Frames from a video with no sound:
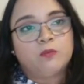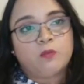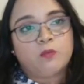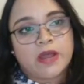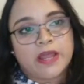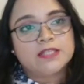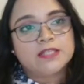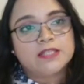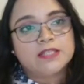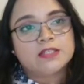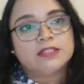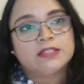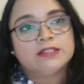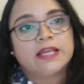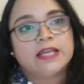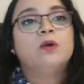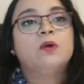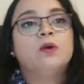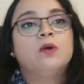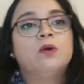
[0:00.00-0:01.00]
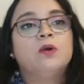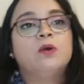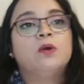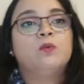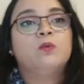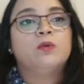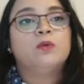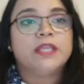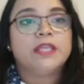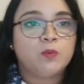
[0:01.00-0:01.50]
white that
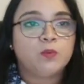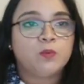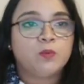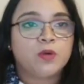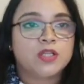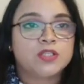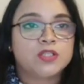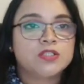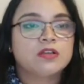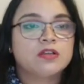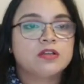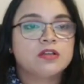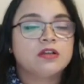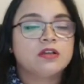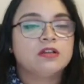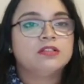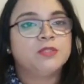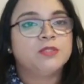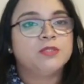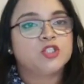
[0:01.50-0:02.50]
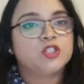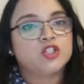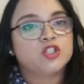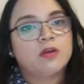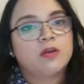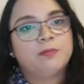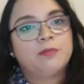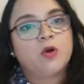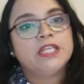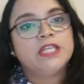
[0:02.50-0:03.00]
he wants the
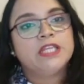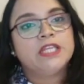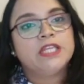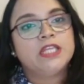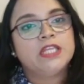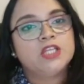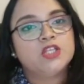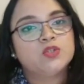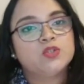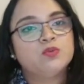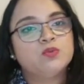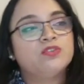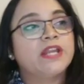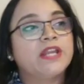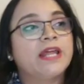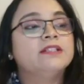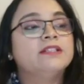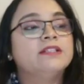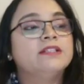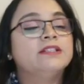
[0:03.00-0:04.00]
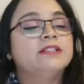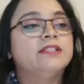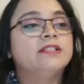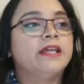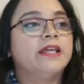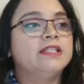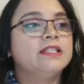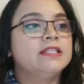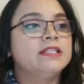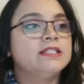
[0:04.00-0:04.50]
bishop on e2 rather
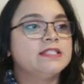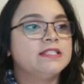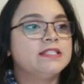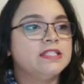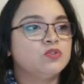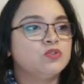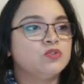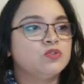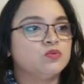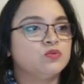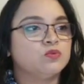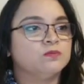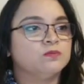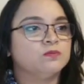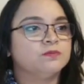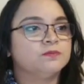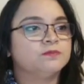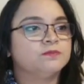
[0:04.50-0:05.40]
than c2,